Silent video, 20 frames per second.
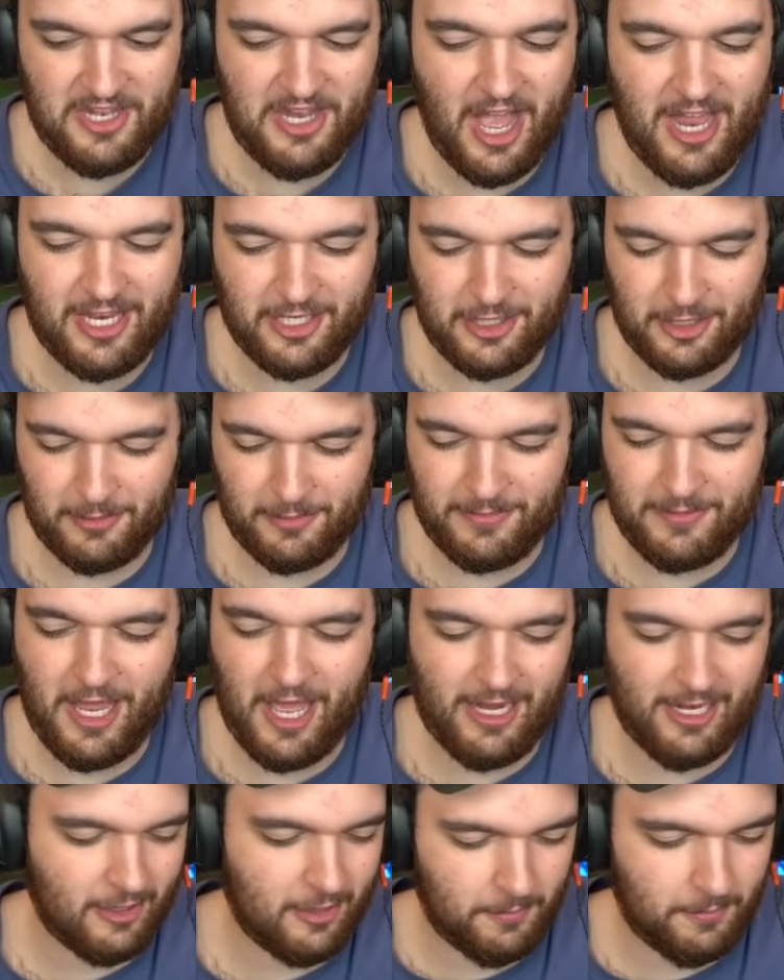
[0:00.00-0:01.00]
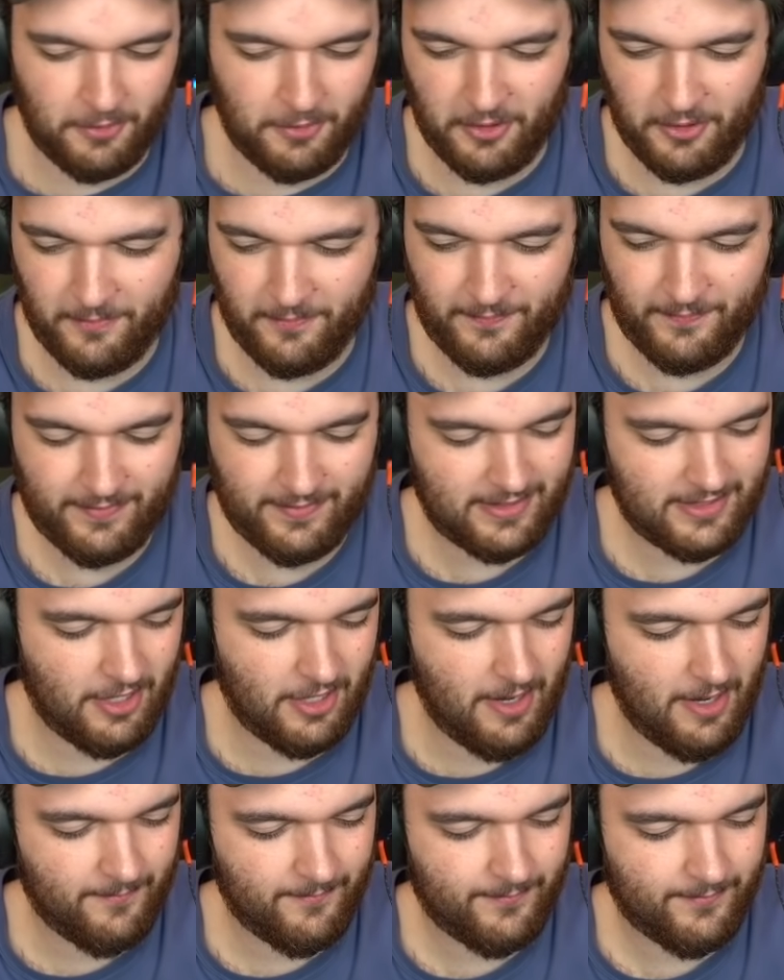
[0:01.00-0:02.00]
not a good, not a good pull. It's all
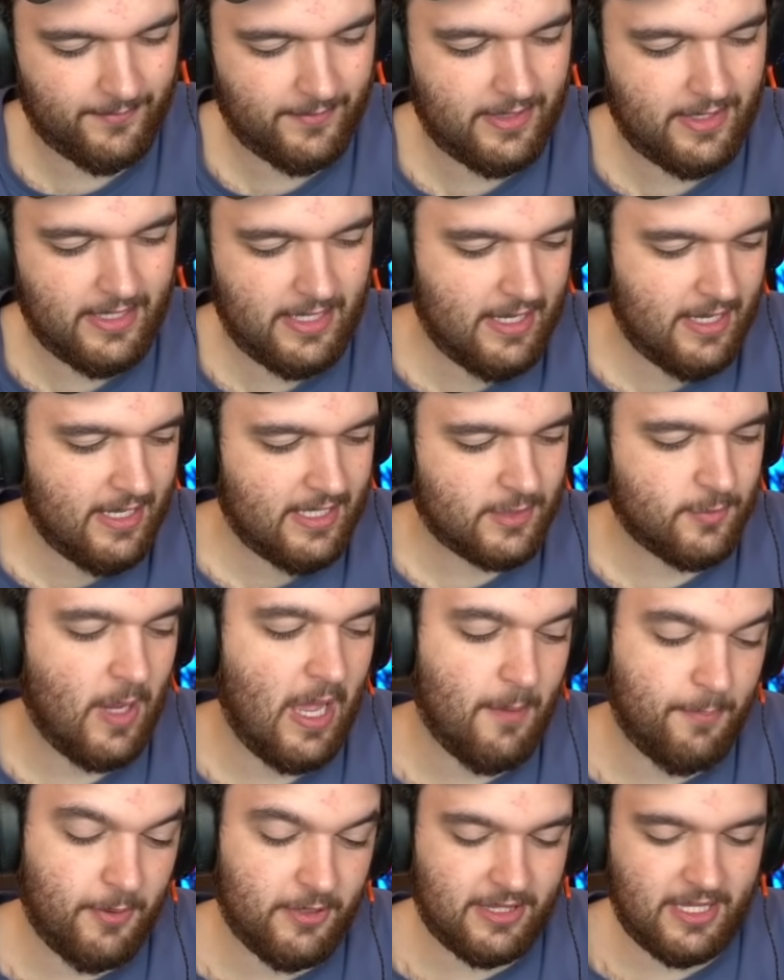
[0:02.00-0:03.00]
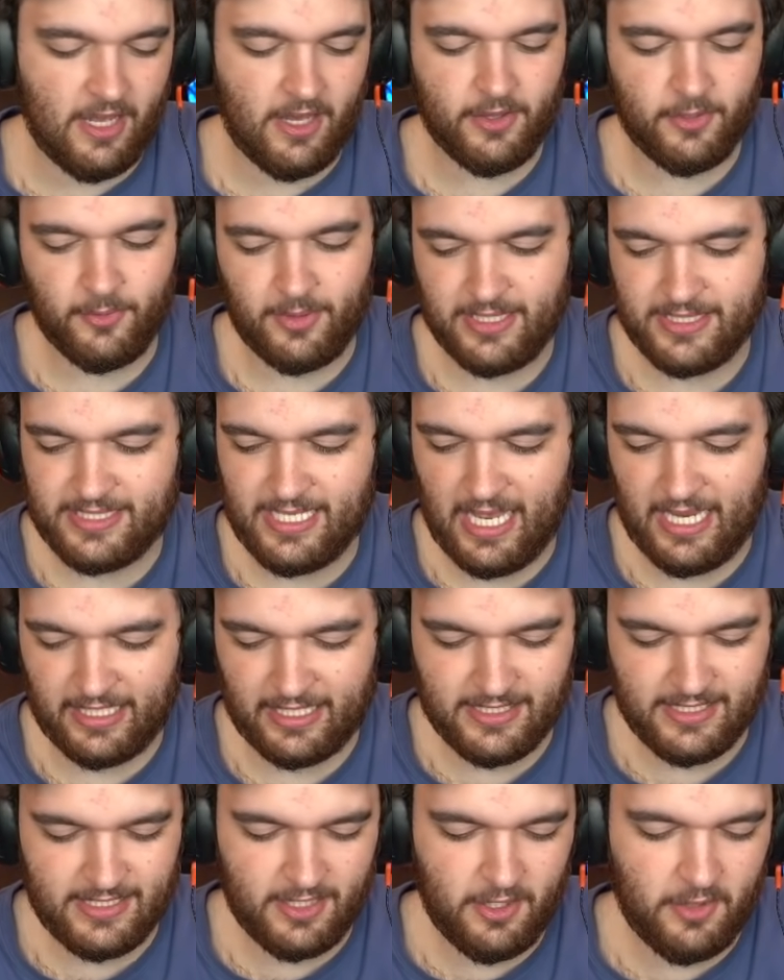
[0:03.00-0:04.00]
right. That's why I put the other one aside
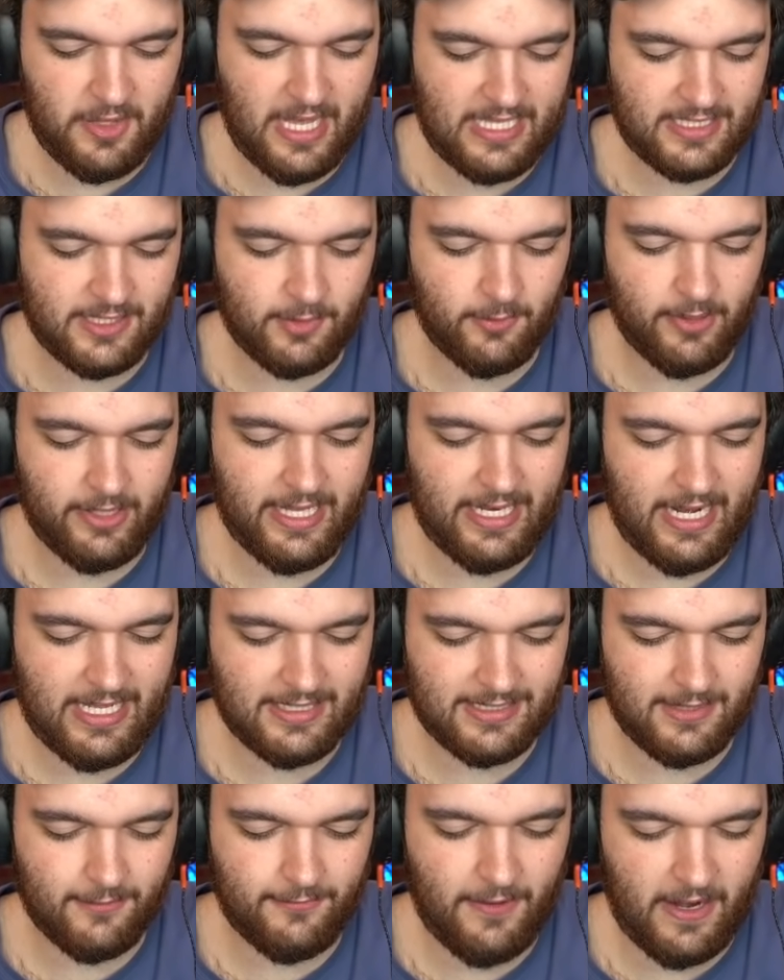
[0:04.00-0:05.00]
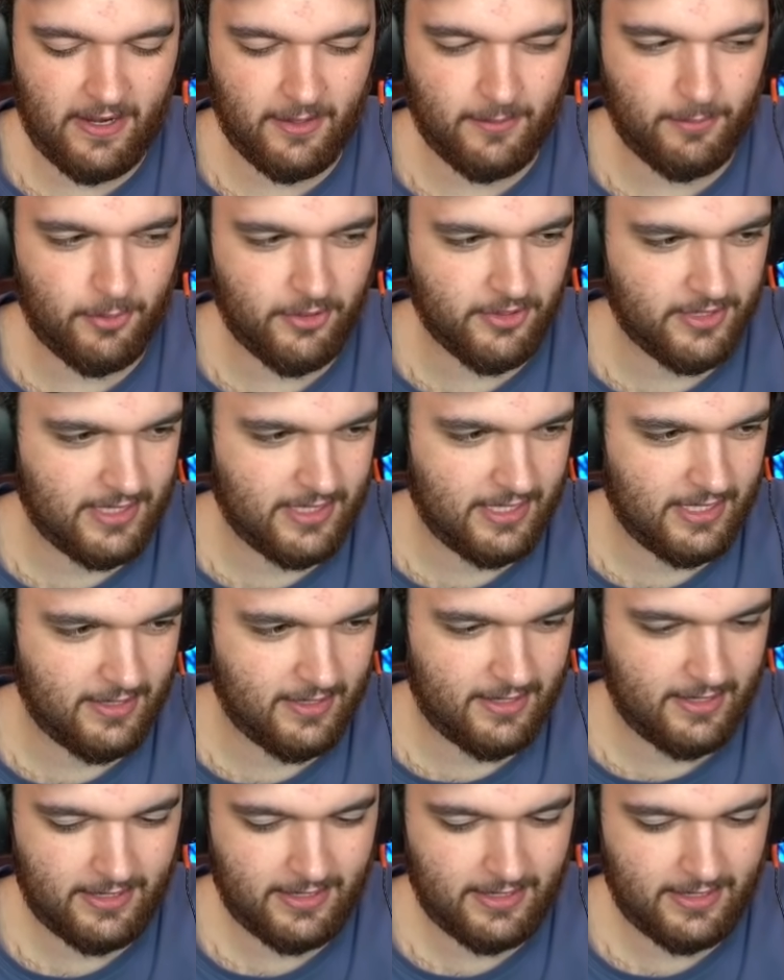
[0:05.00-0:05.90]
because I know that's the one that has the fire pulls in it.